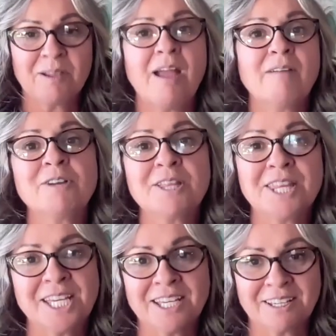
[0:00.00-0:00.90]

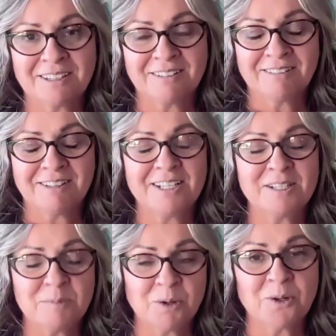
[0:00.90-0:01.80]
Everything
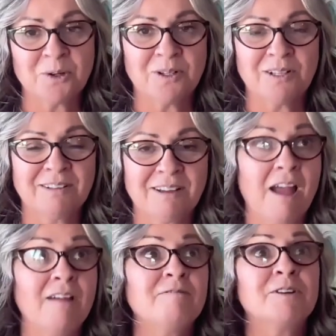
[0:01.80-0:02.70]
is miracle.
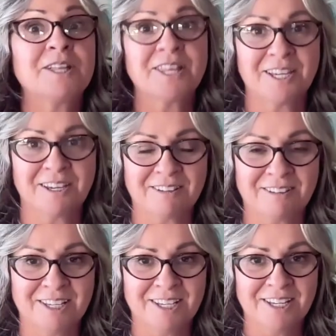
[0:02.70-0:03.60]

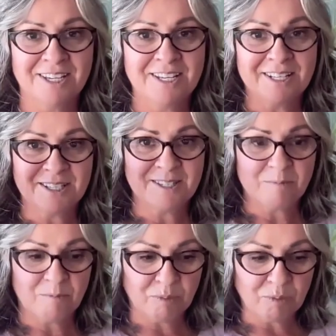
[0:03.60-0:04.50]
Everything
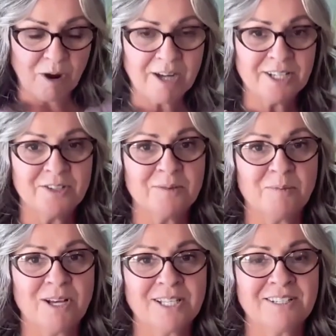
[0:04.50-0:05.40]
is brought into the
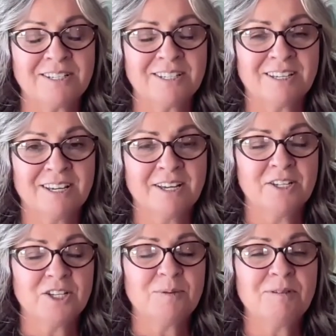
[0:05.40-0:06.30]
present
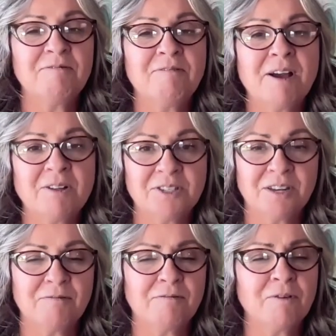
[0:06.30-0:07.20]
to be felt
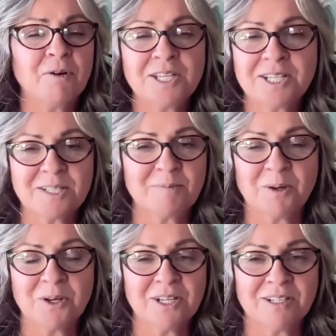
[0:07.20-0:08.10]
and fully
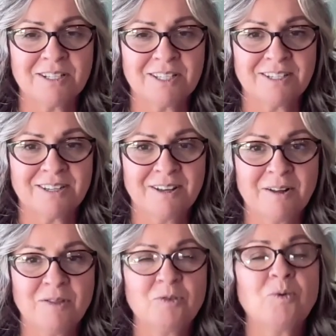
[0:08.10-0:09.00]
experienced
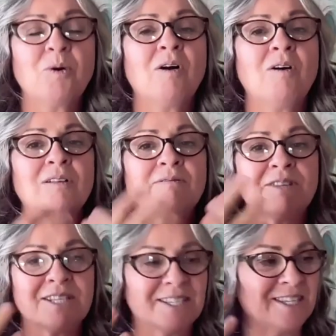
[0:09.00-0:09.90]
through all of
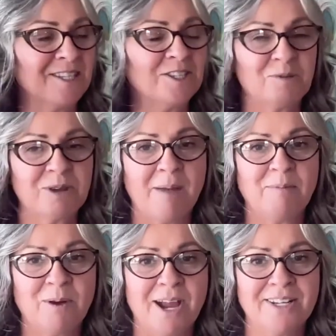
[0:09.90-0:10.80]
this sensory
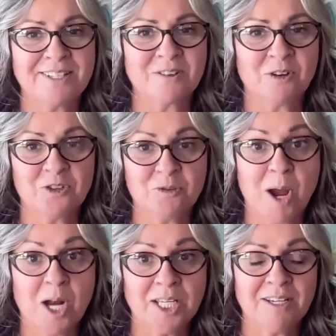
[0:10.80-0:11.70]
apparatus called your
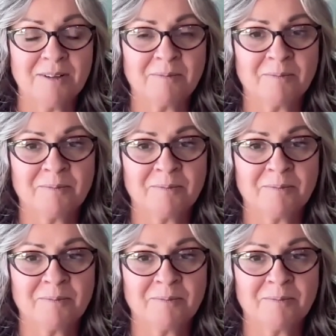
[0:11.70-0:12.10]
body.